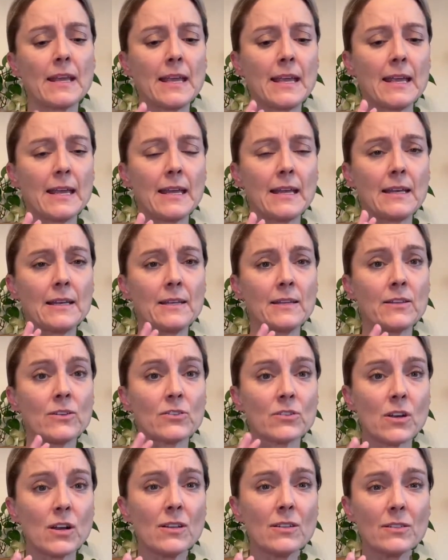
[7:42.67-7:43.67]
and
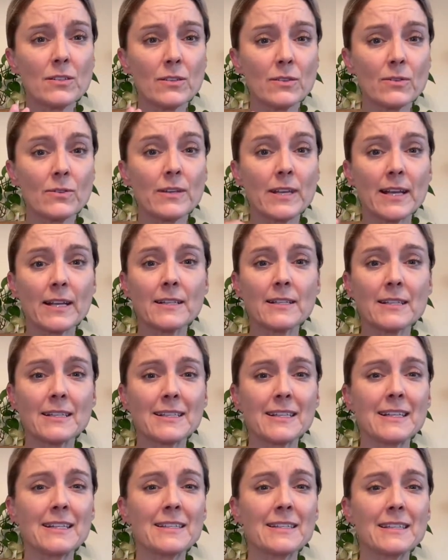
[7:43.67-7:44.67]
there's also next
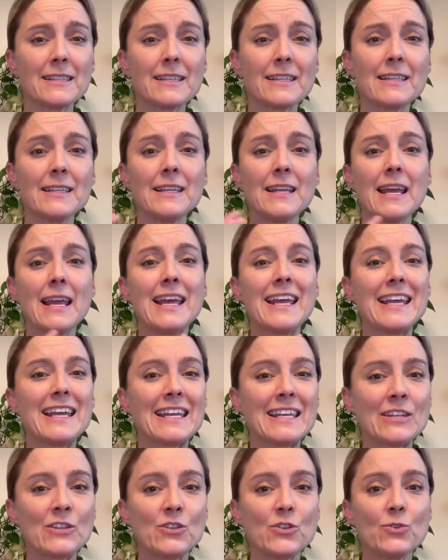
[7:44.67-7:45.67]
is insulin
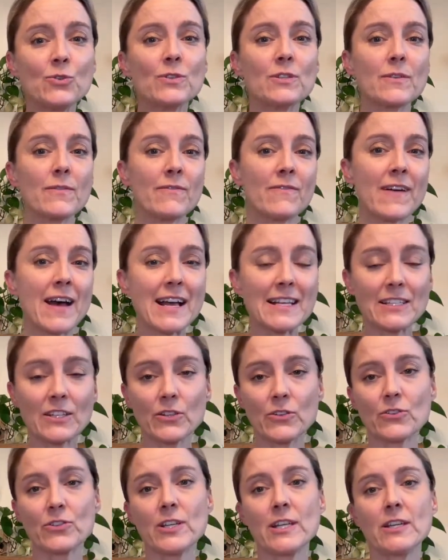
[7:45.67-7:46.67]
induce
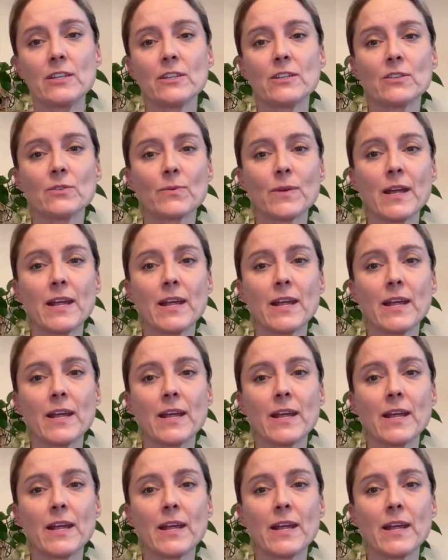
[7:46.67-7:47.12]
vascular changes,